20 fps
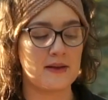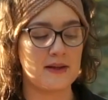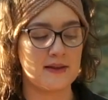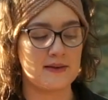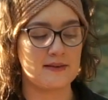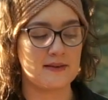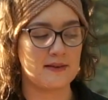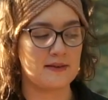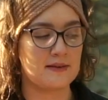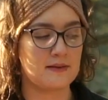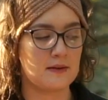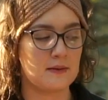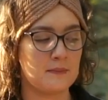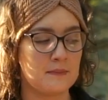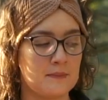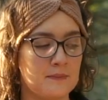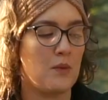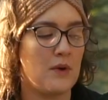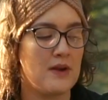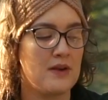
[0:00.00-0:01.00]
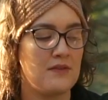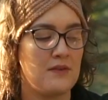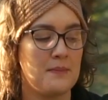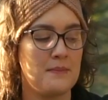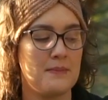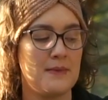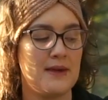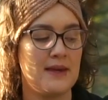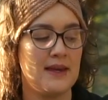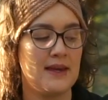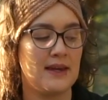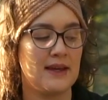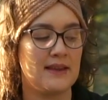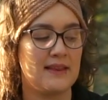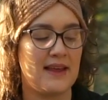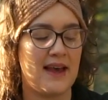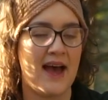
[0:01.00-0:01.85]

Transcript: this system, one of them being the